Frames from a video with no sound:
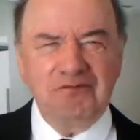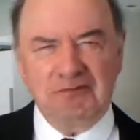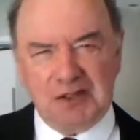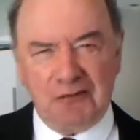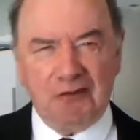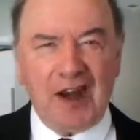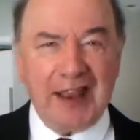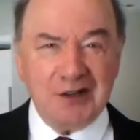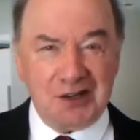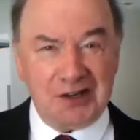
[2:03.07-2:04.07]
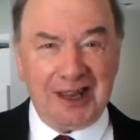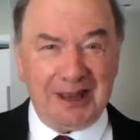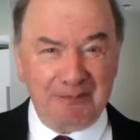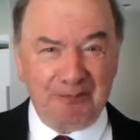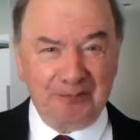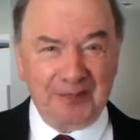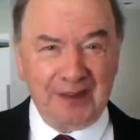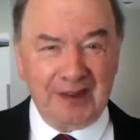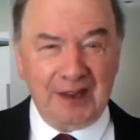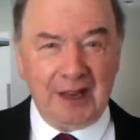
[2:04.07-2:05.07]
of deflated him.
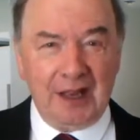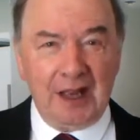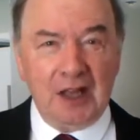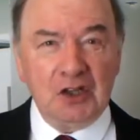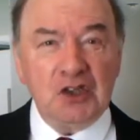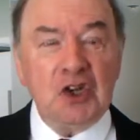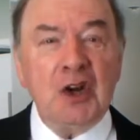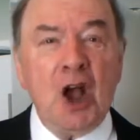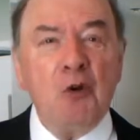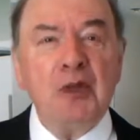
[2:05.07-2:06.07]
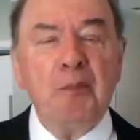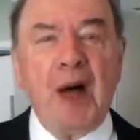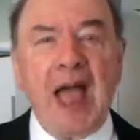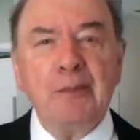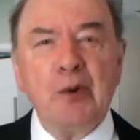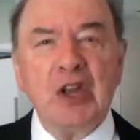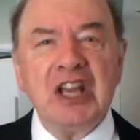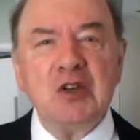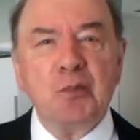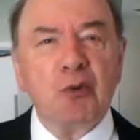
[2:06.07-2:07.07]
Do you know, the
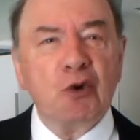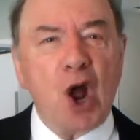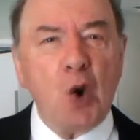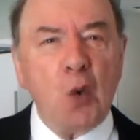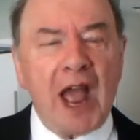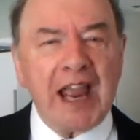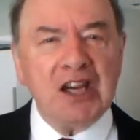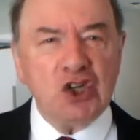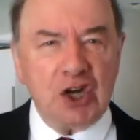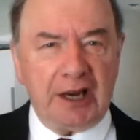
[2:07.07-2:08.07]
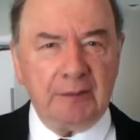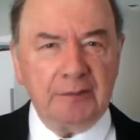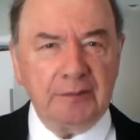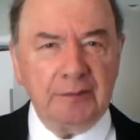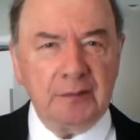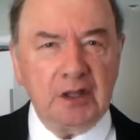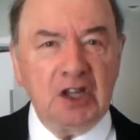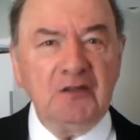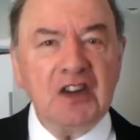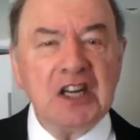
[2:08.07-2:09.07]
Bible is pro-aging.
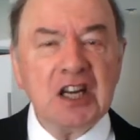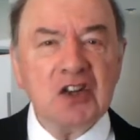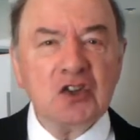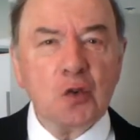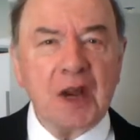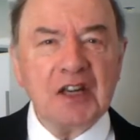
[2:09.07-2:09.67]
Leviticus